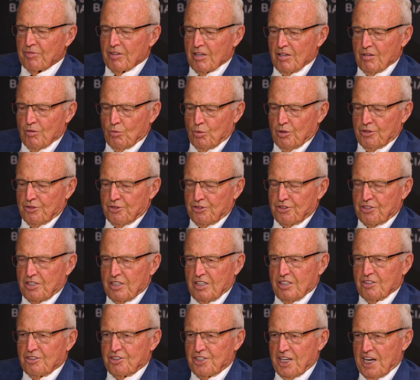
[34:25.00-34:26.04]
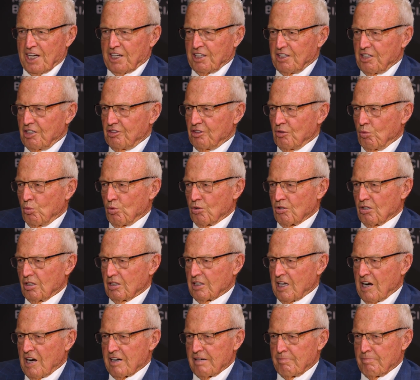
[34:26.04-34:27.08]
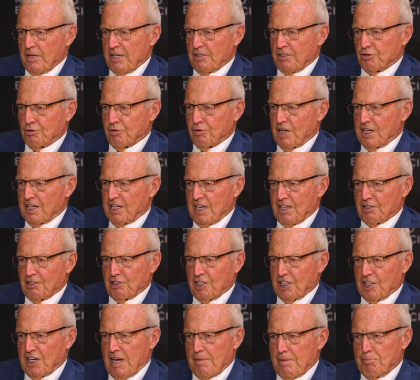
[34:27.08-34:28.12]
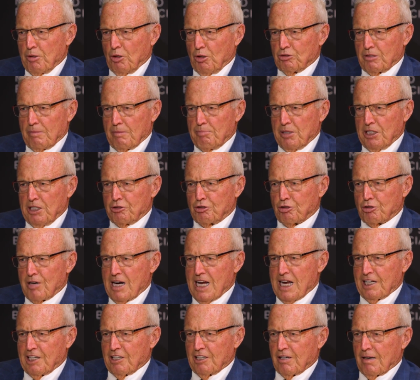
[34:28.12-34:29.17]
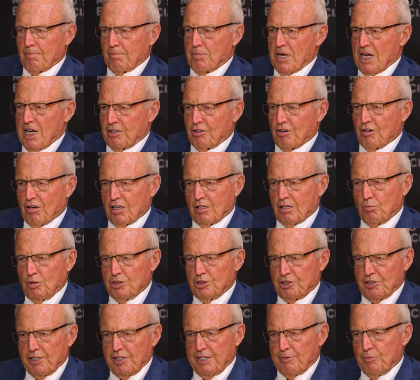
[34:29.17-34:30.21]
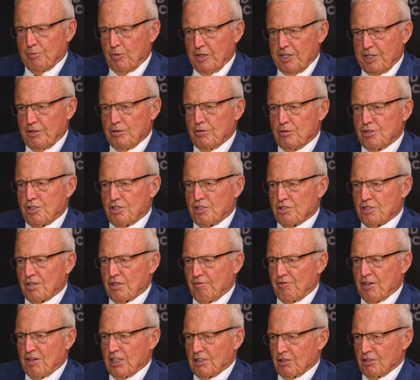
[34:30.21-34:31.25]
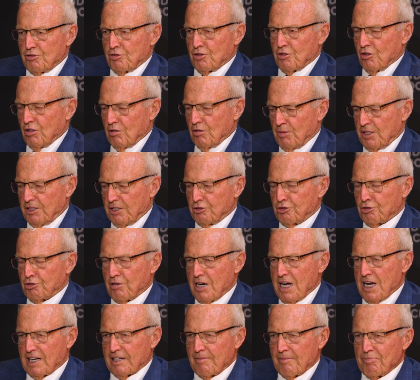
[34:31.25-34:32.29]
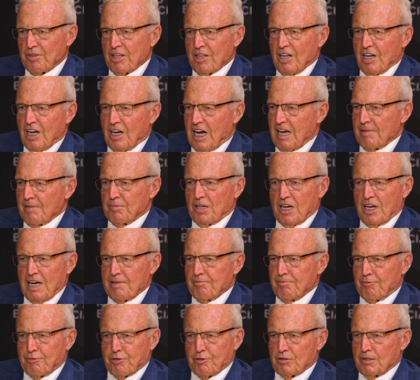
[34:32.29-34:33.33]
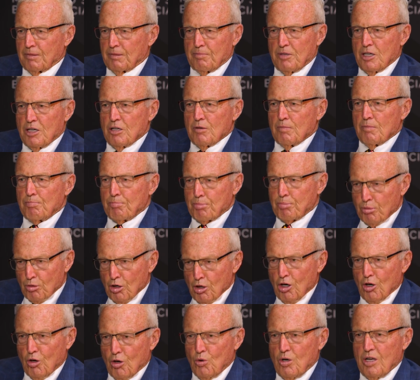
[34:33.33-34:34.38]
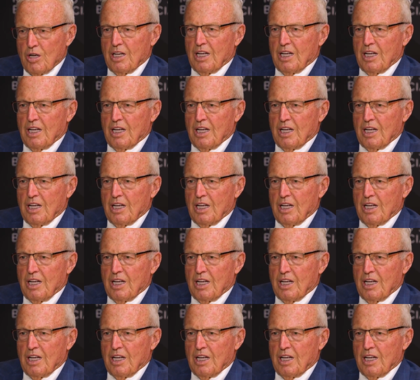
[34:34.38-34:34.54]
was second in the world Ironman triathlon. I built a big track in our backyard, which we used as a velodrome and a track. I'm for pro